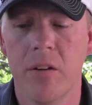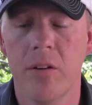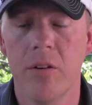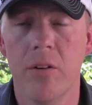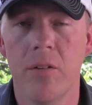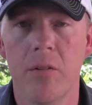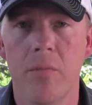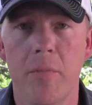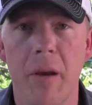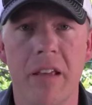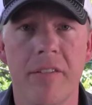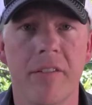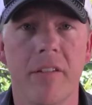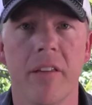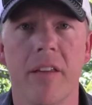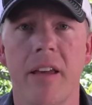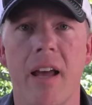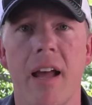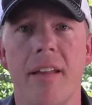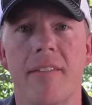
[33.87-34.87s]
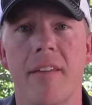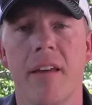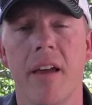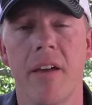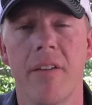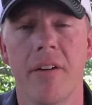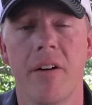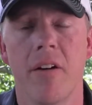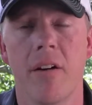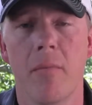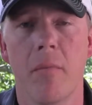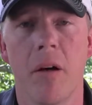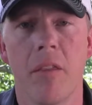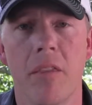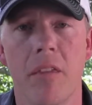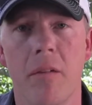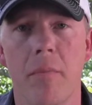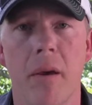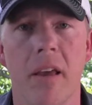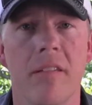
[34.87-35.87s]
who basically got together on a
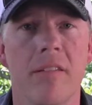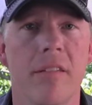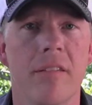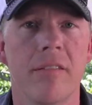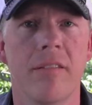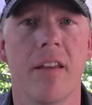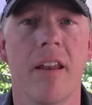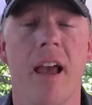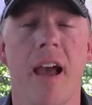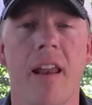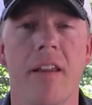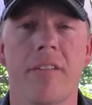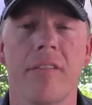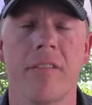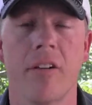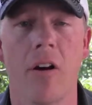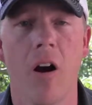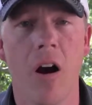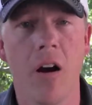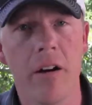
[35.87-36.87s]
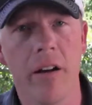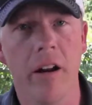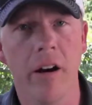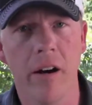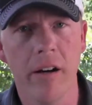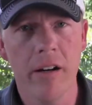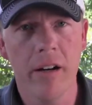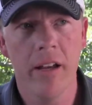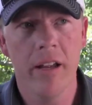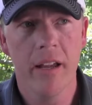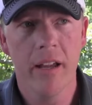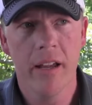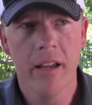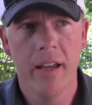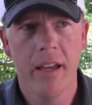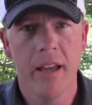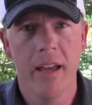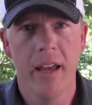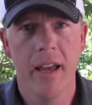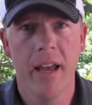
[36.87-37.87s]
monthly basis and had a cigar dinner,
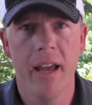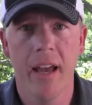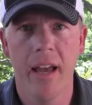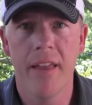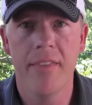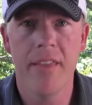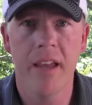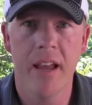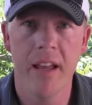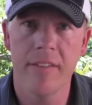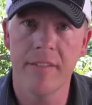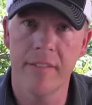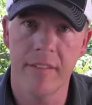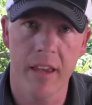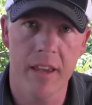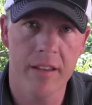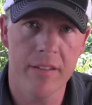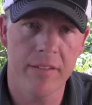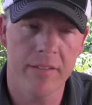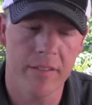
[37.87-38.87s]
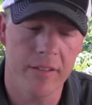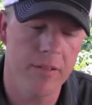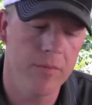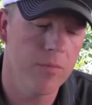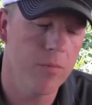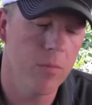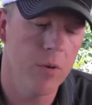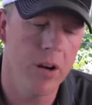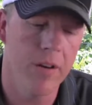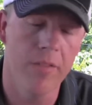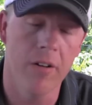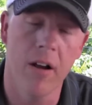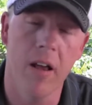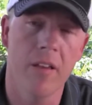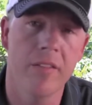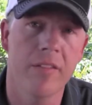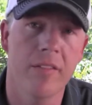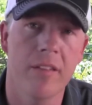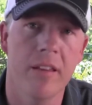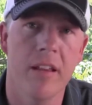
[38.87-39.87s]
and they had steaks and whatever
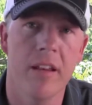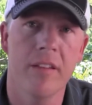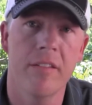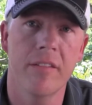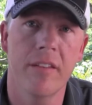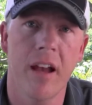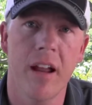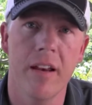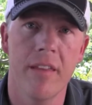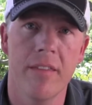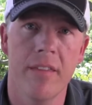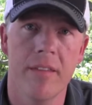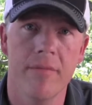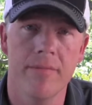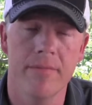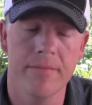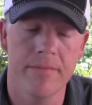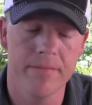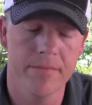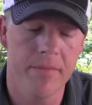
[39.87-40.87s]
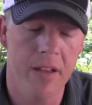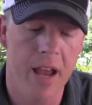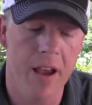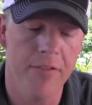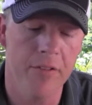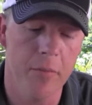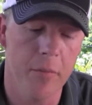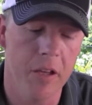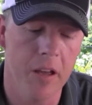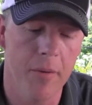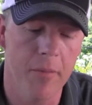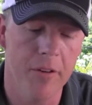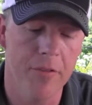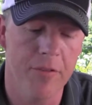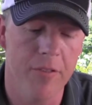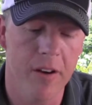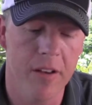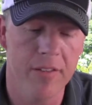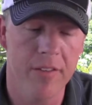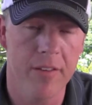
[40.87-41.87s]
else, and they decided that after becoming
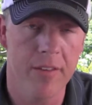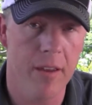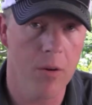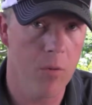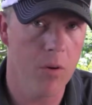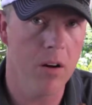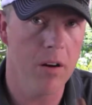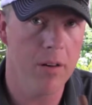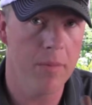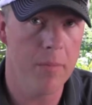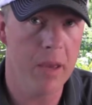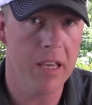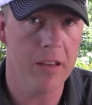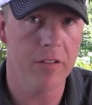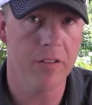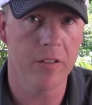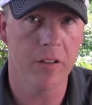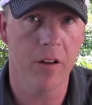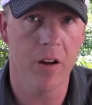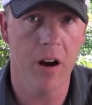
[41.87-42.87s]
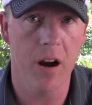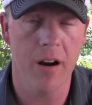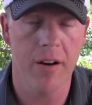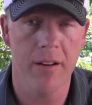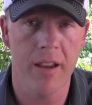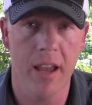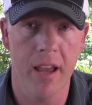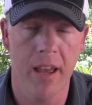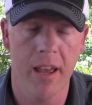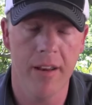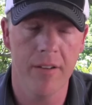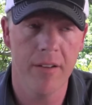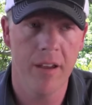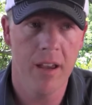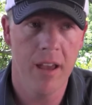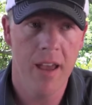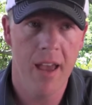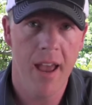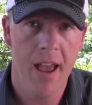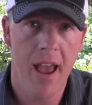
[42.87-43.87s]
friends that they wanted to make a cigar,
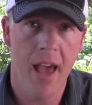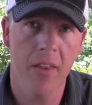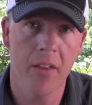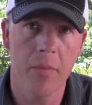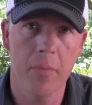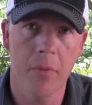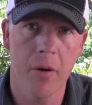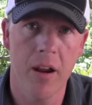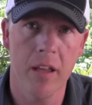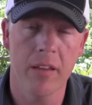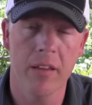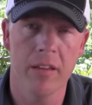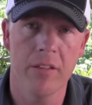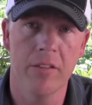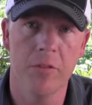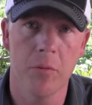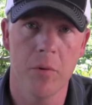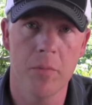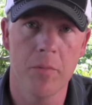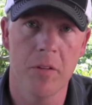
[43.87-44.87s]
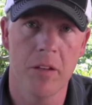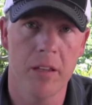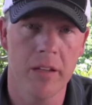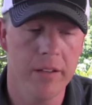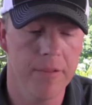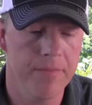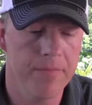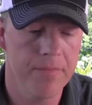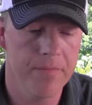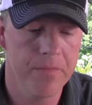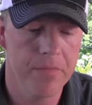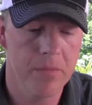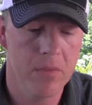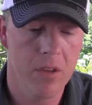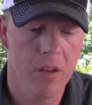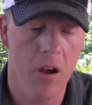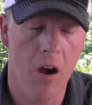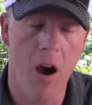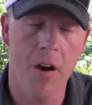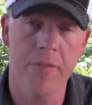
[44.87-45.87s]
and Alec Bradley swooped in
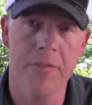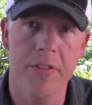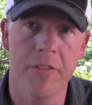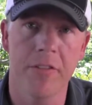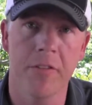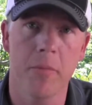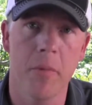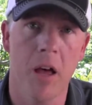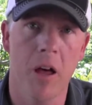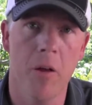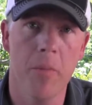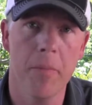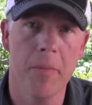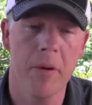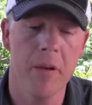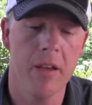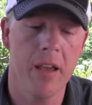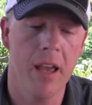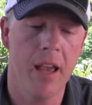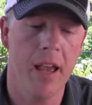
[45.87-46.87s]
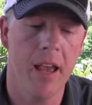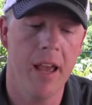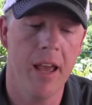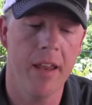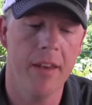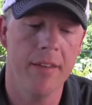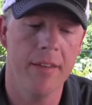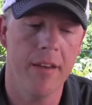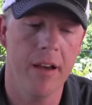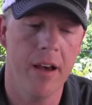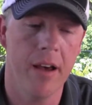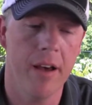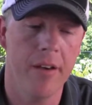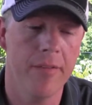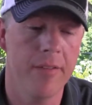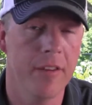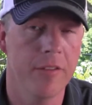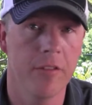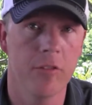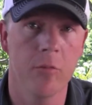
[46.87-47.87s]
and offered some help,
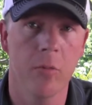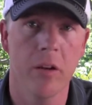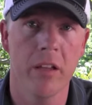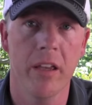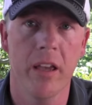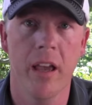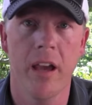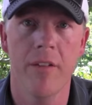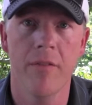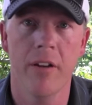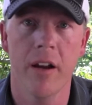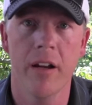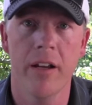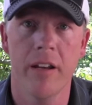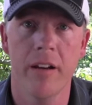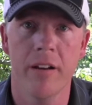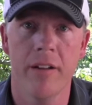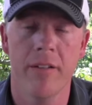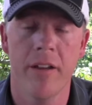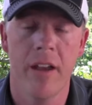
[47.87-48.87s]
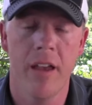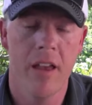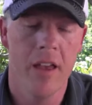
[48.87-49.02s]
and this is what you have right here.